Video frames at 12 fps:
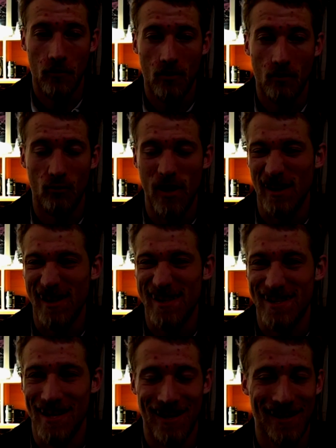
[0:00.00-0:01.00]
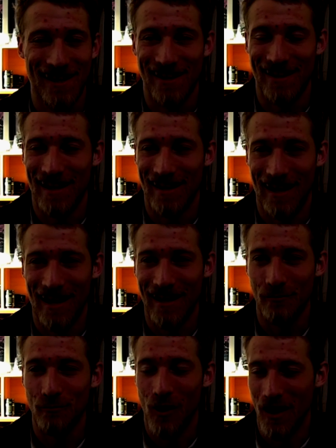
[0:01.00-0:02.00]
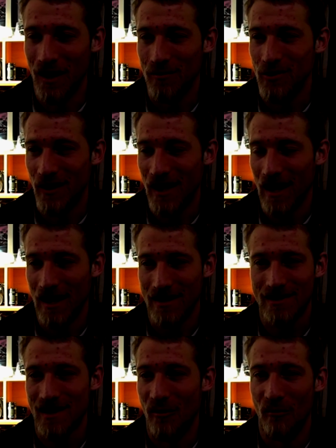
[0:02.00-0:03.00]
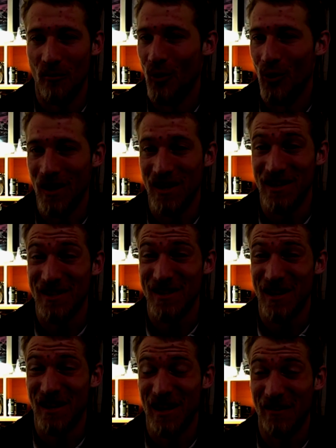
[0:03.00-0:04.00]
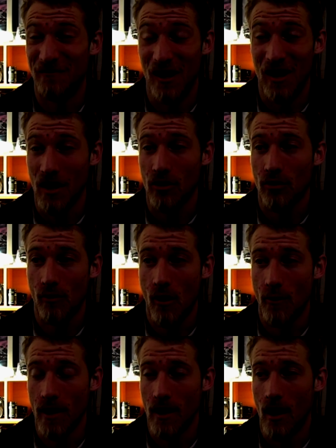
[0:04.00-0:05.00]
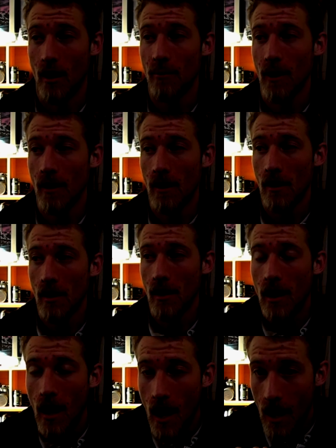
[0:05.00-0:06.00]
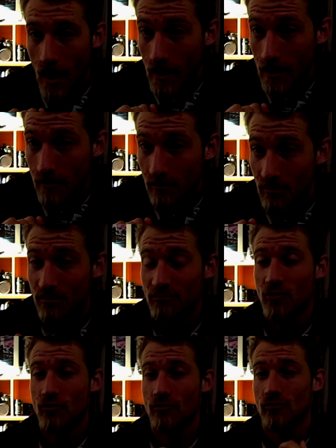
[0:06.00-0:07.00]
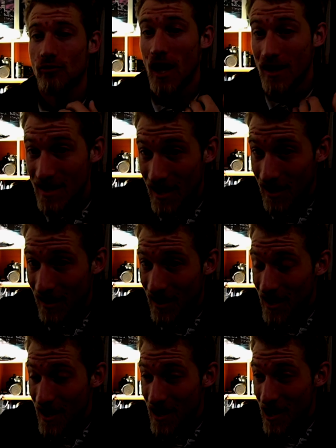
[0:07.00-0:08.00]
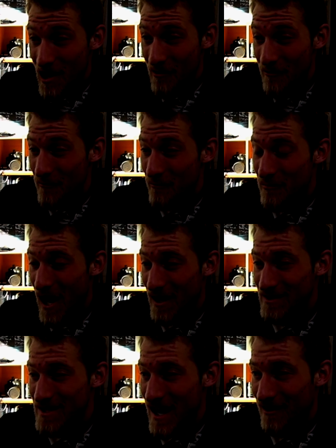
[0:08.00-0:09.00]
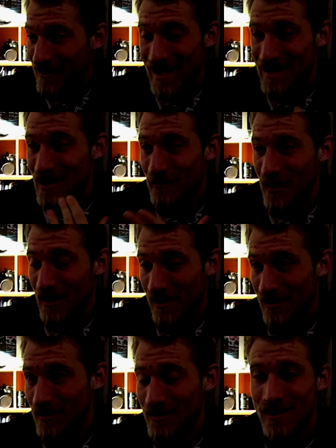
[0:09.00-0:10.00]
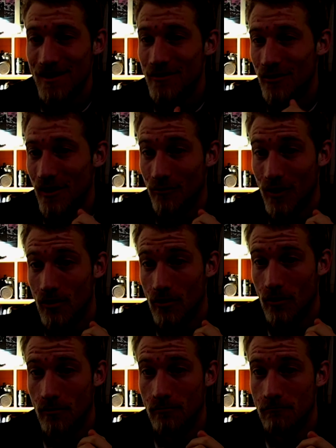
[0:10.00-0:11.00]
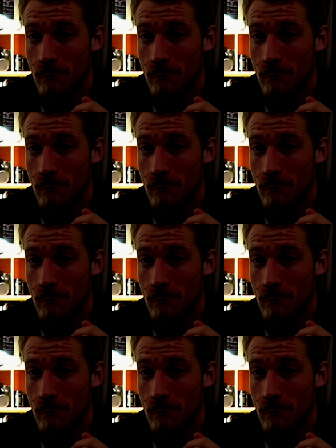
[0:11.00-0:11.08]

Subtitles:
really sick, and then I wound up doing it at some point, and I felt like throwing up. I tried to bend down because that's something that you're used to doing when you